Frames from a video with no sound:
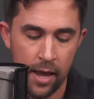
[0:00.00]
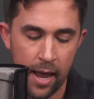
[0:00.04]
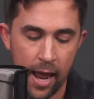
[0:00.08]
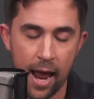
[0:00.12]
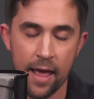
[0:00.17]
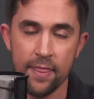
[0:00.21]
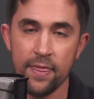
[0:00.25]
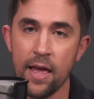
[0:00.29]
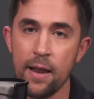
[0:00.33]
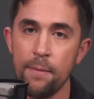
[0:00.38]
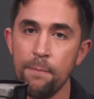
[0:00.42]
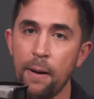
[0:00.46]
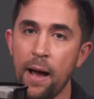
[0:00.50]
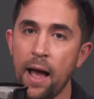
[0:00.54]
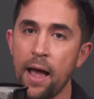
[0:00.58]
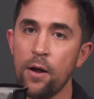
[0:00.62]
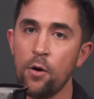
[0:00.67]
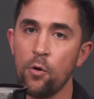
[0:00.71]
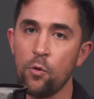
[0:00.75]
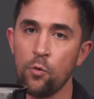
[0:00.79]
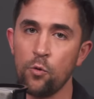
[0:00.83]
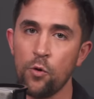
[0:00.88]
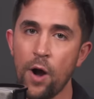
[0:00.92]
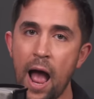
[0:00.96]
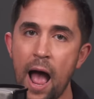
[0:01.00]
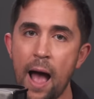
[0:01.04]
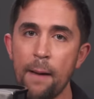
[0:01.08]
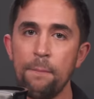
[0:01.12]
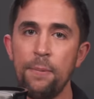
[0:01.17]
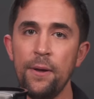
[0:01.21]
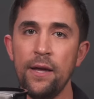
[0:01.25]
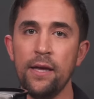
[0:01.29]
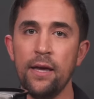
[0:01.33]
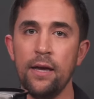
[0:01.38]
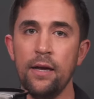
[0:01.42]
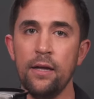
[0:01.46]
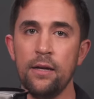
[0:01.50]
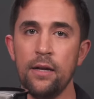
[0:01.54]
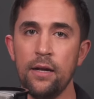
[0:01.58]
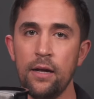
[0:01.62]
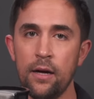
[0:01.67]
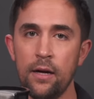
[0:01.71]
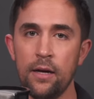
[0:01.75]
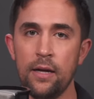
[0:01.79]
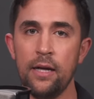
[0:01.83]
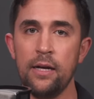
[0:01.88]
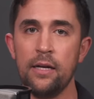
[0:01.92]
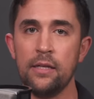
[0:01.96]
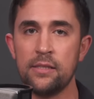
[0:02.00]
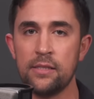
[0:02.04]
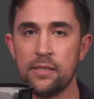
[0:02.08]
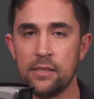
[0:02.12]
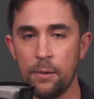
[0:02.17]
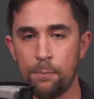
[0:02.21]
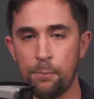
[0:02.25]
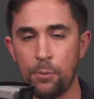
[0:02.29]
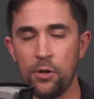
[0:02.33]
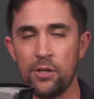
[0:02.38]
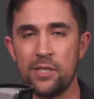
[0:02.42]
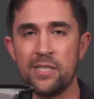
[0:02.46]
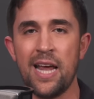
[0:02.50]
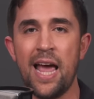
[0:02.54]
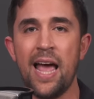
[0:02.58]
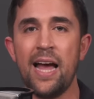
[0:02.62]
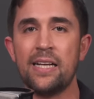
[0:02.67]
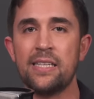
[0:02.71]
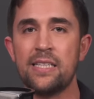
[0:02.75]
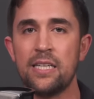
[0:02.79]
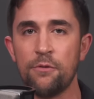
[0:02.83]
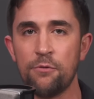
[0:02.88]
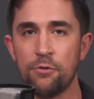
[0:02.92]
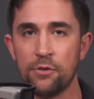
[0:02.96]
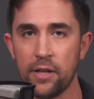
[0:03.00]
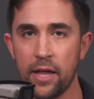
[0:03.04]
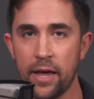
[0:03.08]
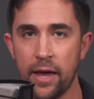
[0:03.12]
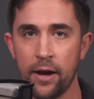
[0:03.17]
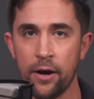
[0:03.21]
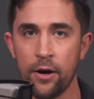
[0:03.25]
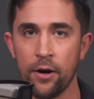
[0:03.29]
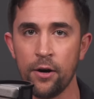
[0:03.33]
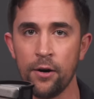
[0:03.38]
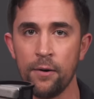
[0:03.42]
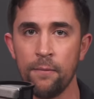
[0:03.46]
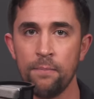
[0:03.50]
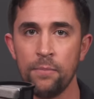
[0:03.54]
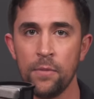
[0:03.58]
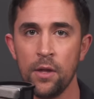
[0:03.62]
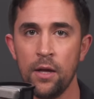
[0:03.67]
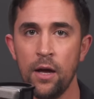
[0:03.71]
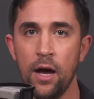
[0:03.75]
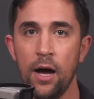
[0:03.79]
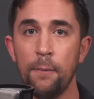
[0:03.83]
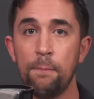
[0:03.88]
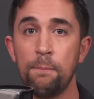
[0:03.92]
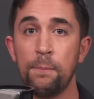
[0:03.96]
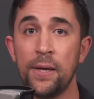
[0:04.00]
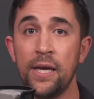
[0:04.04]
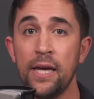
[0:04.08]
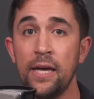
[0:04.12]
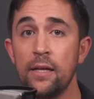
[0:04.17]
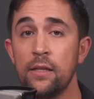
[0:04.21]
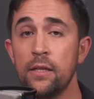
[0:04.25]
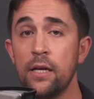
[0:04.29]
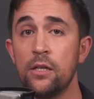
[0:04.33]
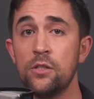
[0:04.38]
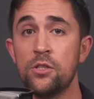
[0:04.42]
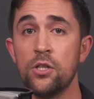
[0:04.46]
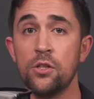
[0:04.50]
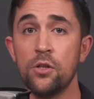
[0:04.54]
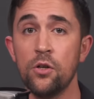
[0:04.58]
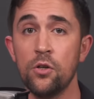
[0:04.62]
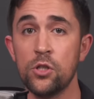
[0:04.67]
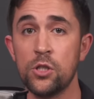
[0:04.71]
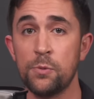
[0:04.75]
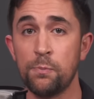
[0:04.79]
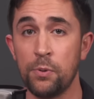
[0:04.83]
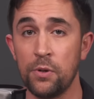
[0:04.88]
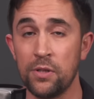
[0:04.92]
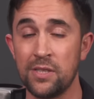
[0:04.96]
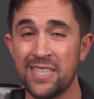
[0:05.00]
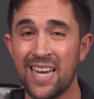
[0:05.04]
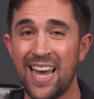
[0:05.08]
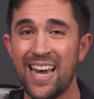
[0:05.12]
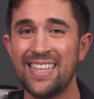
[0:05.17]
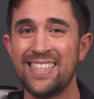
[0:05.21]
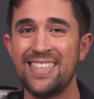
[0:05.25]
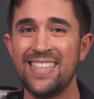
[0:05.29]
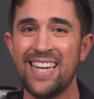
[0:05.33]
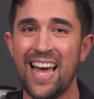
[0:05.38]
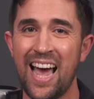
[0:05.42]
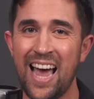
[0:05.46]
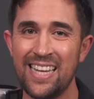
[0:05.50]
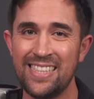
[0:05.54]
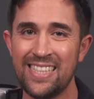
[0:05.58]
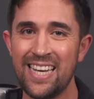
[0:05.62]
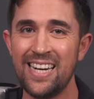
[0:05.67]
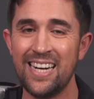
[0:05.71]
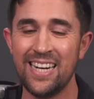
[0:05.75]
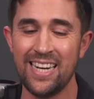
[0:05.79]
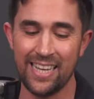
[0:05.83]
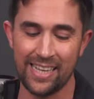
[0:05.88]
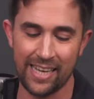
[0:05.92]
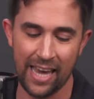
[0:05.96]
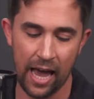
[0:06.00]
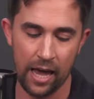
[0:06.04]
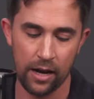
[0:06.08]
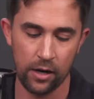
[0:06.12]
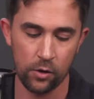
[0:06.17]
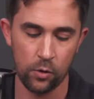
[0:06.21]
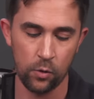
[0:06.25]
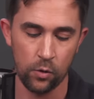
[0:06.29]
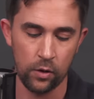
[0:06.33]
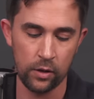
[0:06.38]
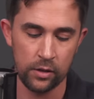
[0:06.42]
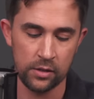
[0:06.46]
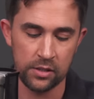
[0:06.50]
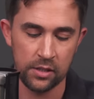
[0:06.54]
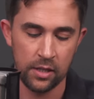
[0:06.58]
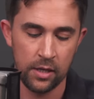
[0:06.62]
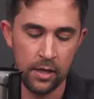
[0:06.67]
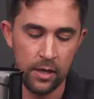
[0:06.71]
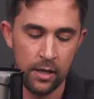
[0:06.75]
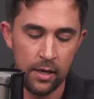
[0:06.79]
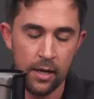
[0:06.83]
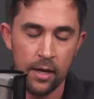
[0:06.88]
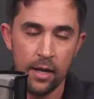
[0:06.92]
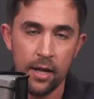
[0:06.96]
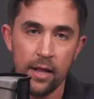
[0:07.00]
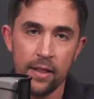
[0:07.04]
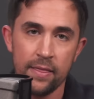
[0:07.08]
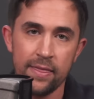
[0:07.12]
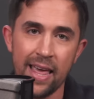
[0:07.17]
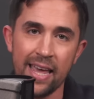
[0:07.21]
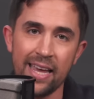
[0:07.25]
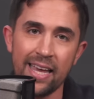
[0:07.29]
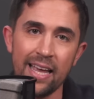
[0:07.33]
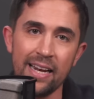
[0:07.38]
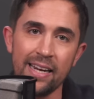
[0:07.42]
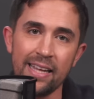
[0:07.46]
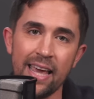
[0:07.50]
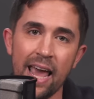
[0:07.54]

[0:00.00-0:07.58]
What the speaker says: And then by wrapping it in a protective layer appealing to those protected identity categories, they can